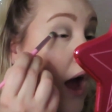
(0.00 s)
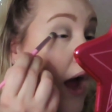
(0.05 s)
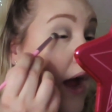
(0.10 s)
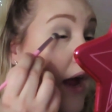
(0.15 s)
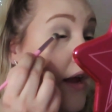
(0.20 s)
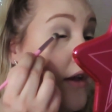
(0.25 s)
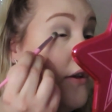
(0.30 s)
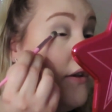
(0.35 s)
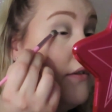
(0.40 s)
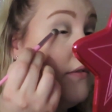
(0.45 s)

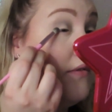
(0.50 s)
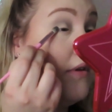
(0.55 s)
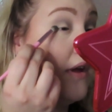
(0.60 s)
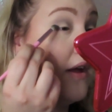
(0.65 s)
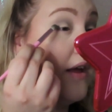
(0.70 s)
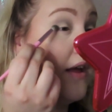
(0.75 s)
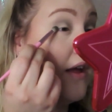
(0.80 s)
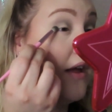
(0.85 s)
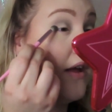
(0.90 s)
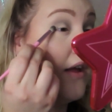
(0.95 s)

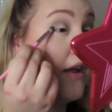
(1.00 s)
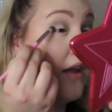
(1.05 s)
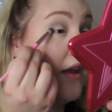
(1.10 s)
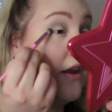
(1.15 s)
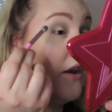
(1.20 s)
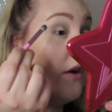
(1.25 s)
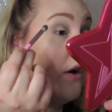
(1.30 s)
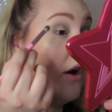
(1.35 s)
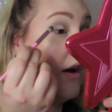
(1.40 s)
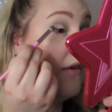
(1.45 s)

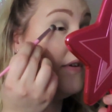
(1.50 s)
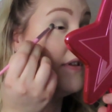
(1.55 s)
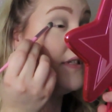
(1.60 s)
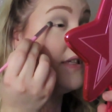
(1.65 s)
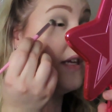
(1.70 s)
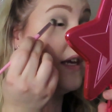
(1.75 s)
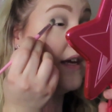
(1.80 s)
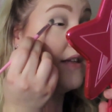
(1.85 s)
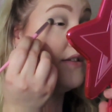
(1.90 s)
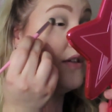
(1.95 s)

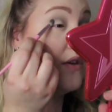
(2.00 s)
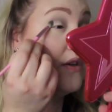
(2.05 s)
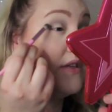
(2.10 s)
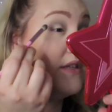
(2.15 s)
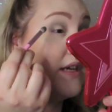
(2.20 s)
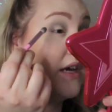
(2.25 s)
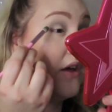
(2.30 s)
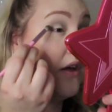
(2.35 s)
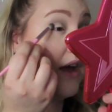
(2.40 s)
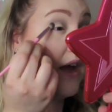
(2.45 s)
obviously, as you can tell,